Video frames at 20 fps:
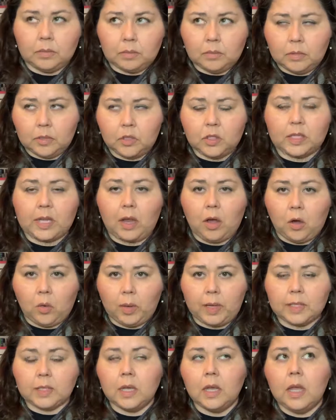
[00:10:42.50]
I should say
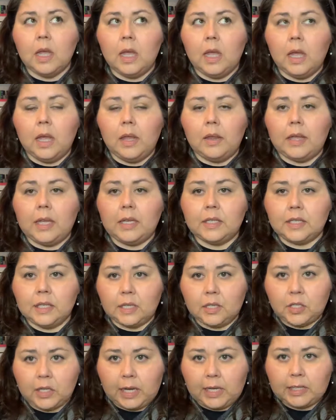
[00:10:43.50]
always, they
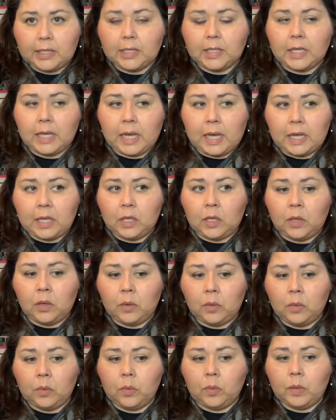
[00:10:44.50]
suggest that
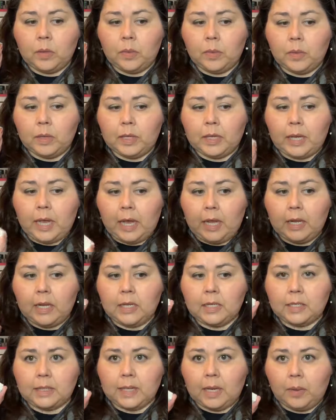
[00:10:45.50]
you get
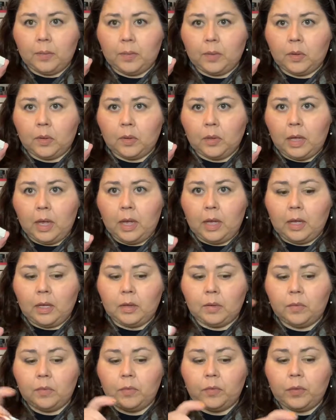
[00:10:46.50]
a sample
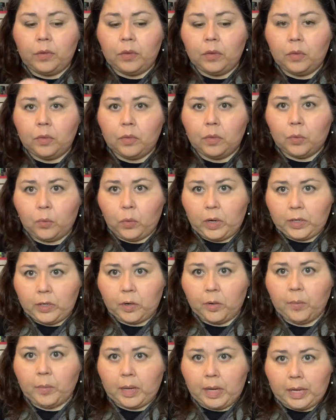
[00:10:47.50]
of the one
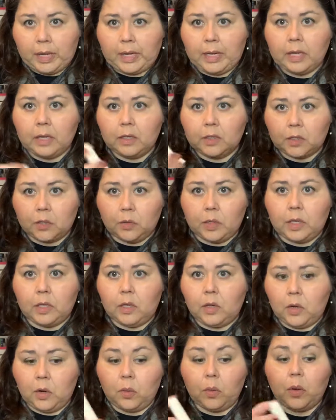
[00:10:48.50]
you're buying so that
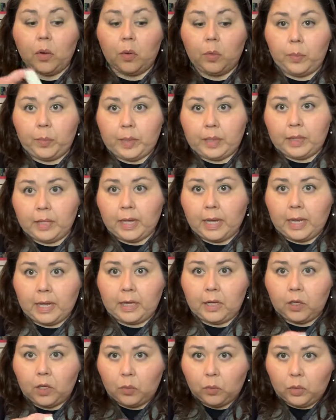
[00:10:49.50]
you don't open that and
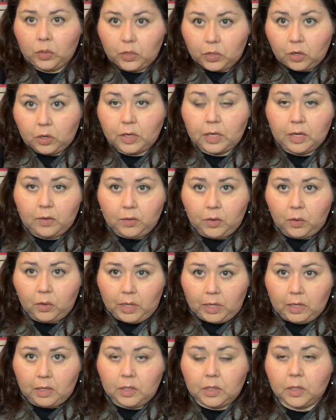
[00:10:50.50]
you could return it if you
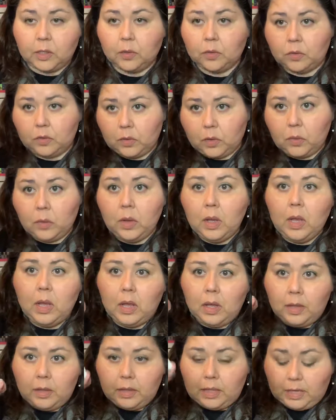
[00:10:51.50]
needed to. So
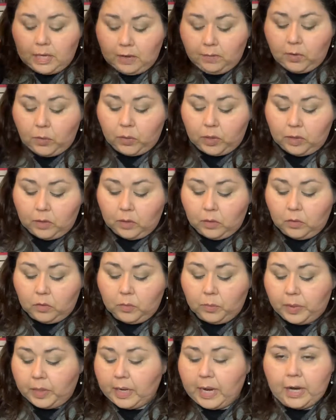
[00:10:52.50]
they gave you one of those,
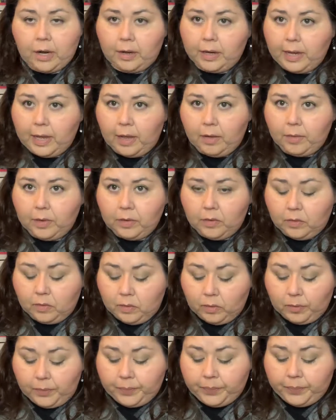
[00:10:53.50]
but I already have it.
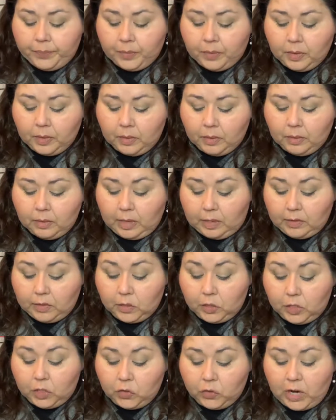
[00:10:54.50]
So that's a
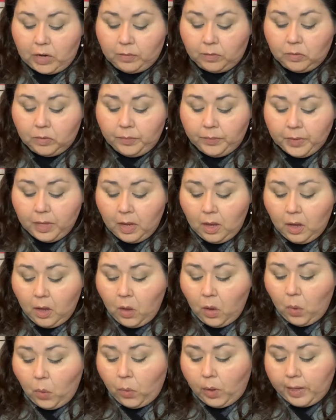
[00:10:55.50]
good travel
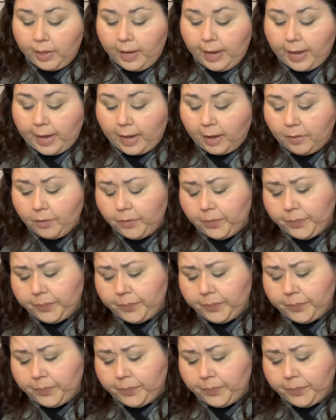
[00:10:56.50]
one to have.